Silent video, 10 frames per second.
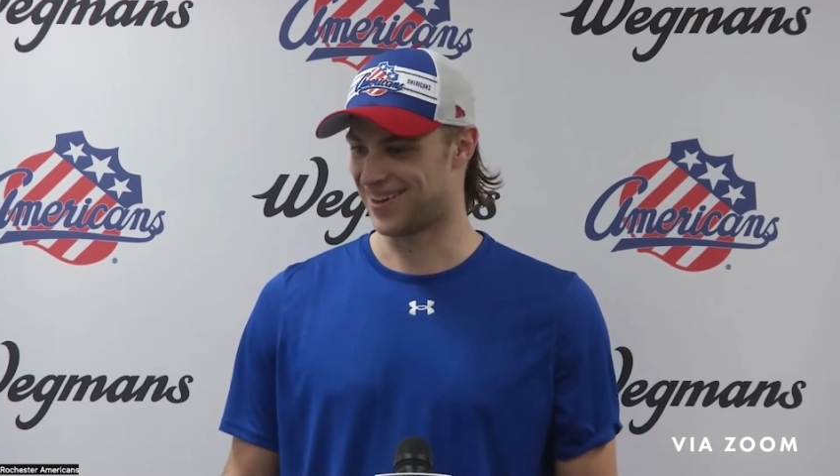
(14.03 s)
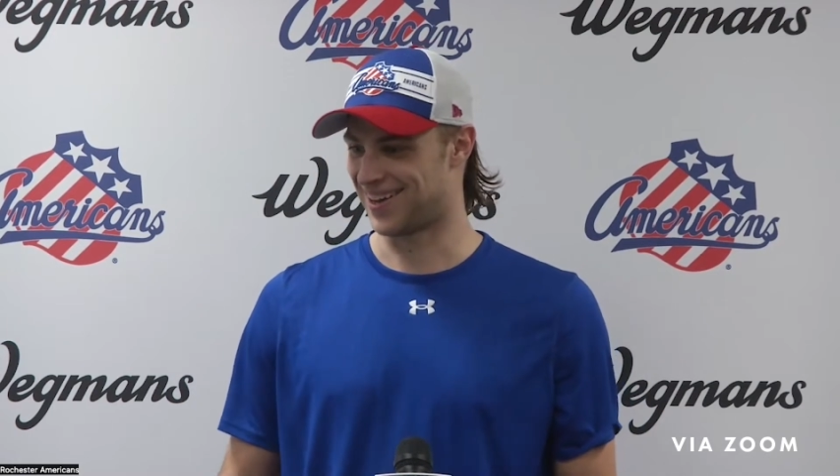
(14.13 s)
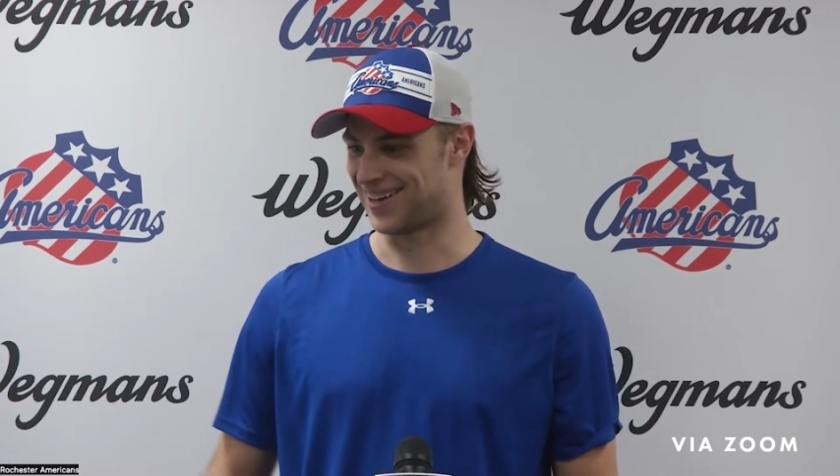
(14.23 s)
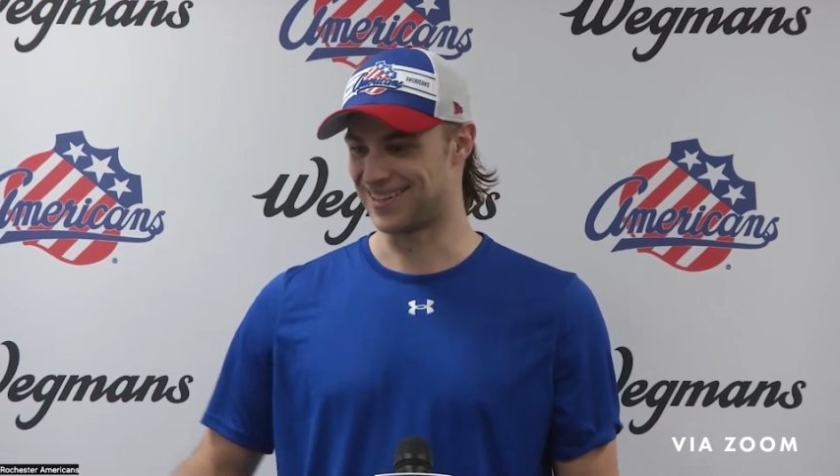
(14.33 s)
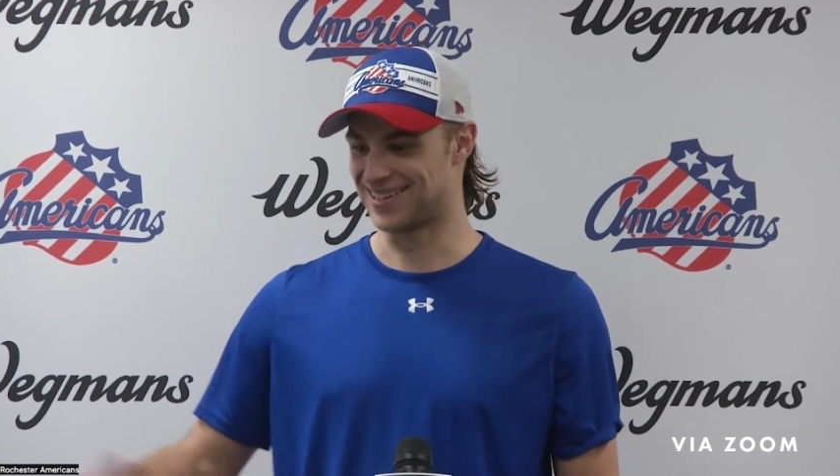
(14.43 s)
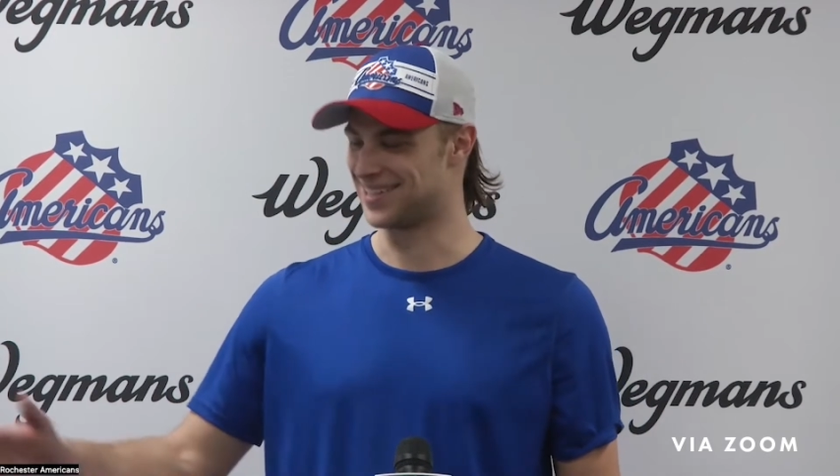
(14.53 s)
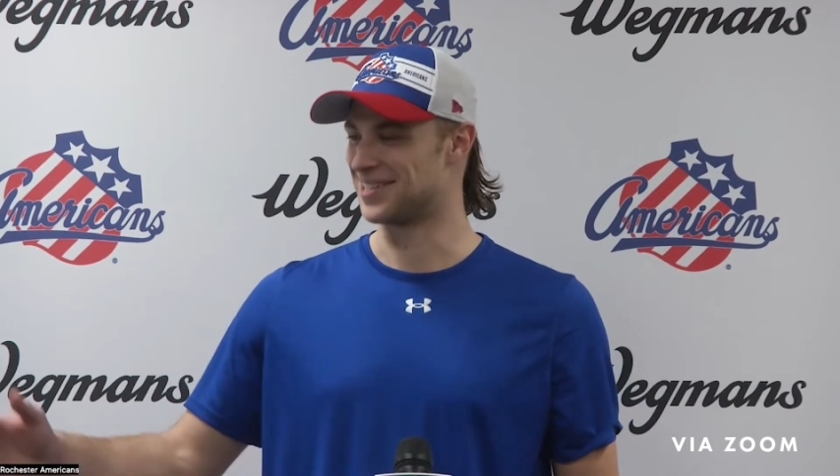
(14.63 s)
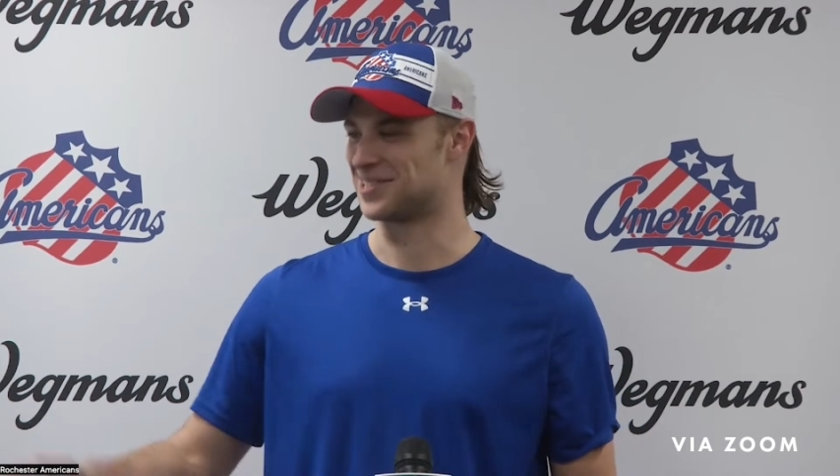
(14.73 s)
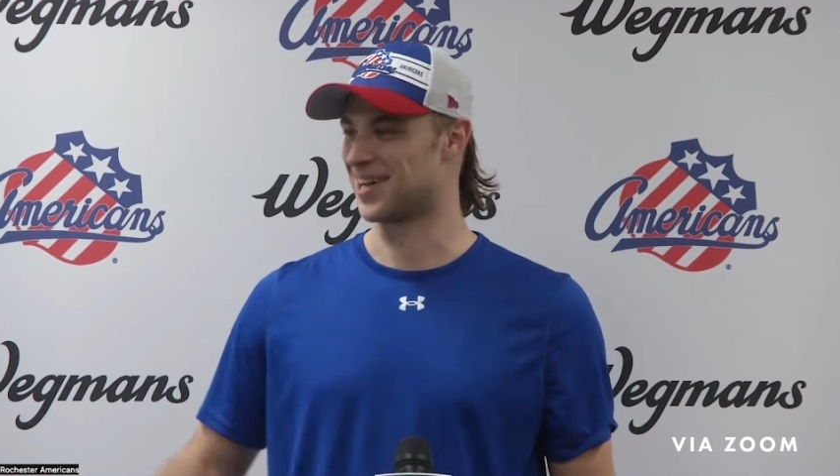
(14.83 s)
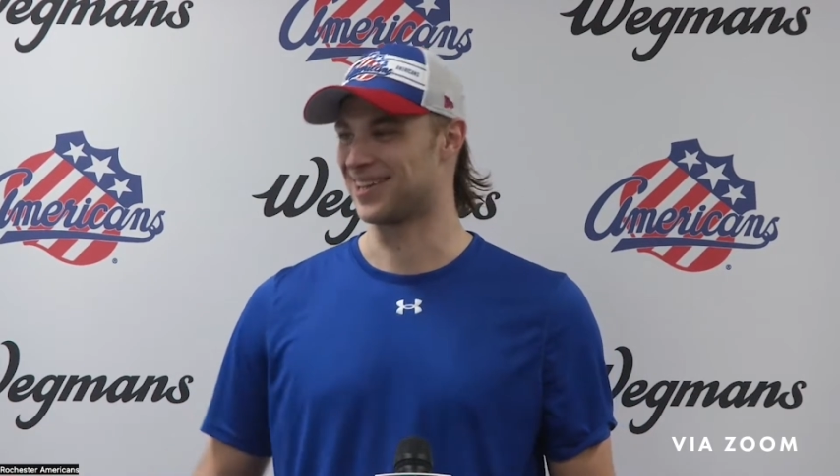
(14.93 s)
on
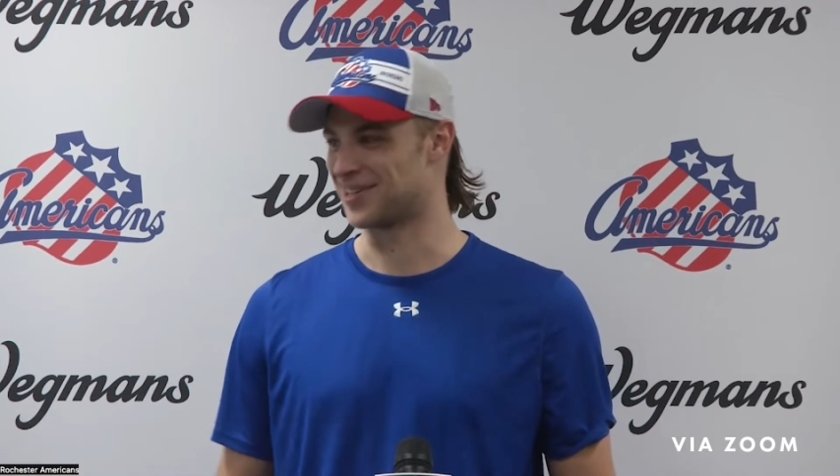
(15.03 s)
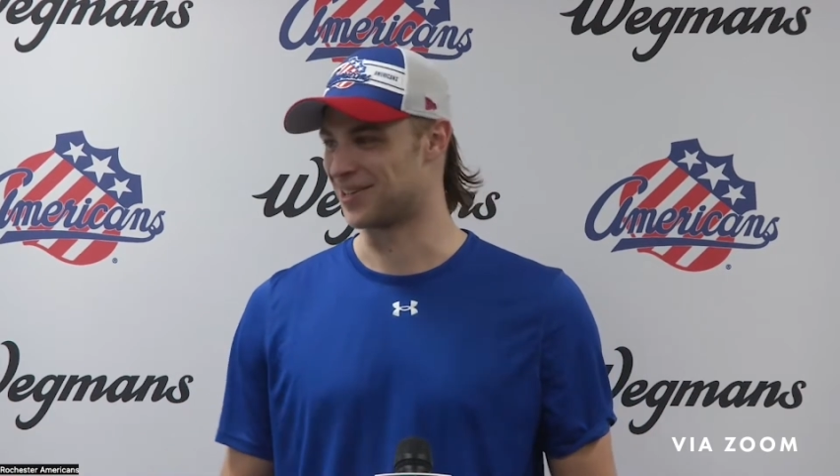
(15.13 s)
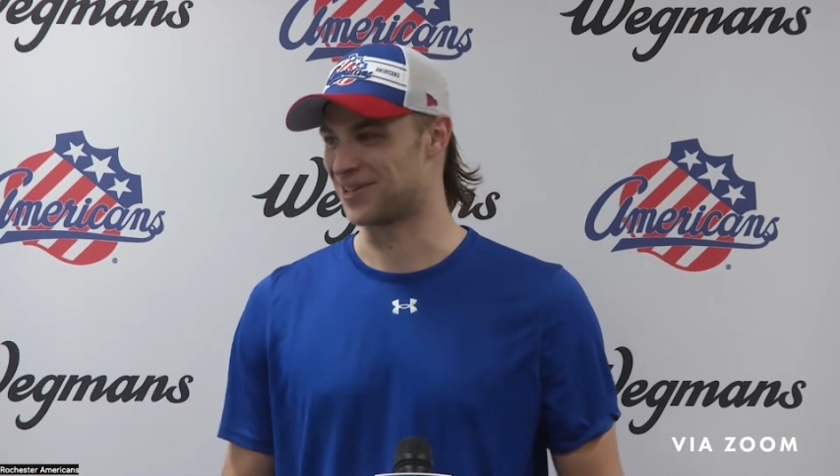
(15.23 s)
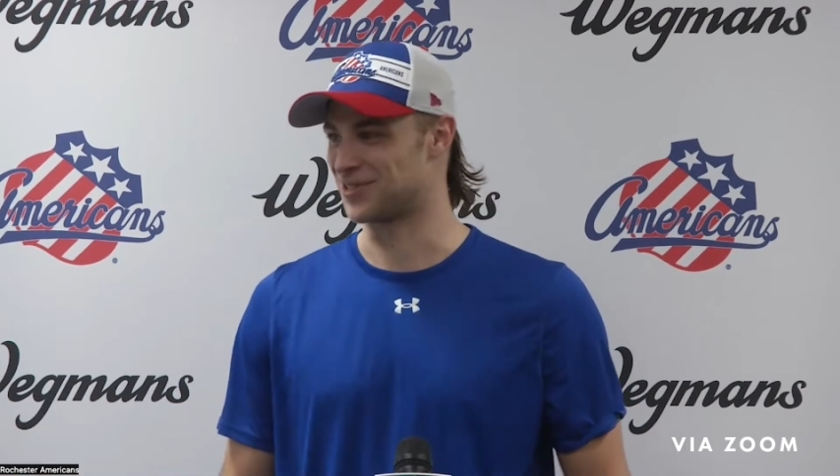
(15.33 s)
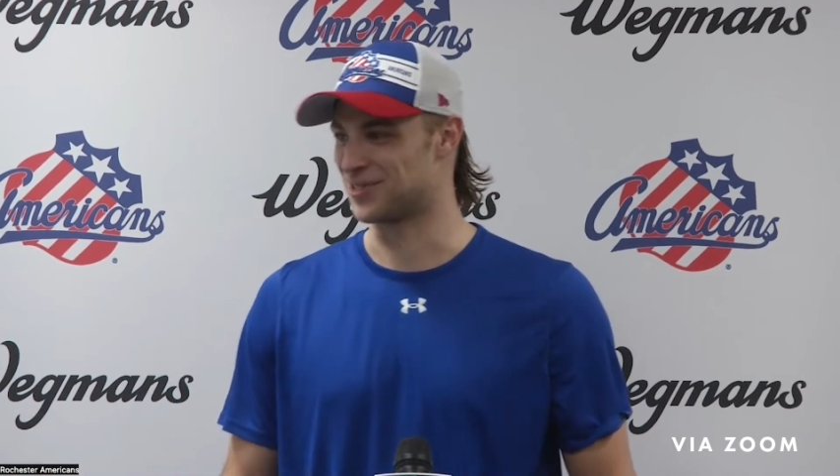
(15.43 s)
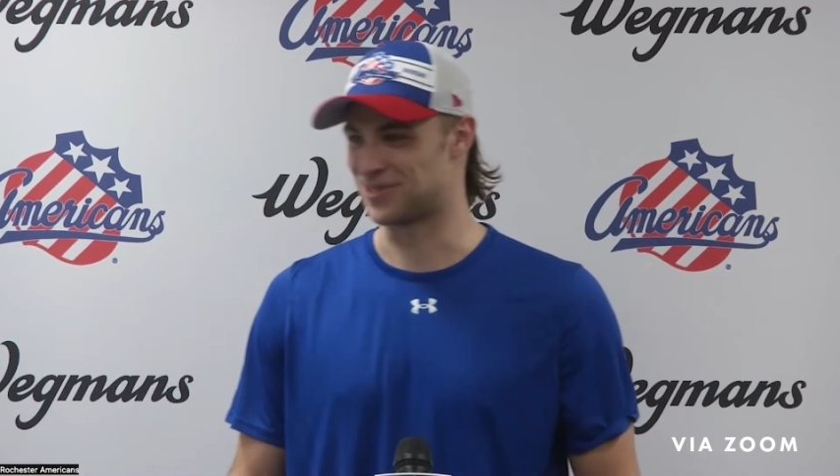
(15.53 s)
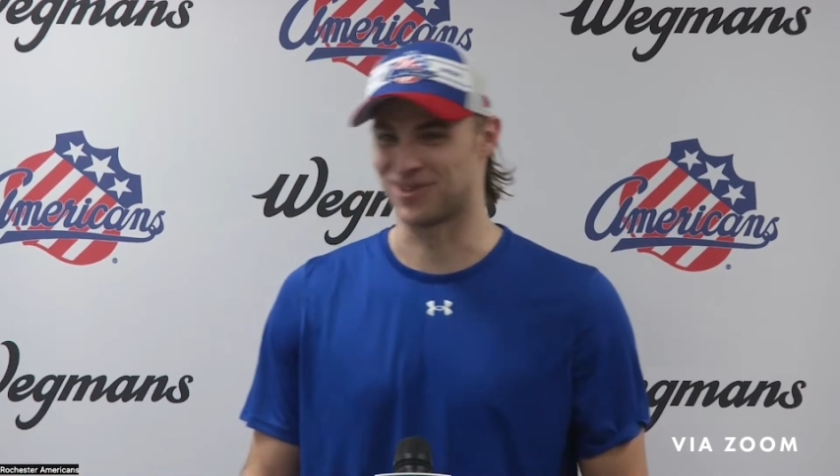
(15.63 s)
this side of the country,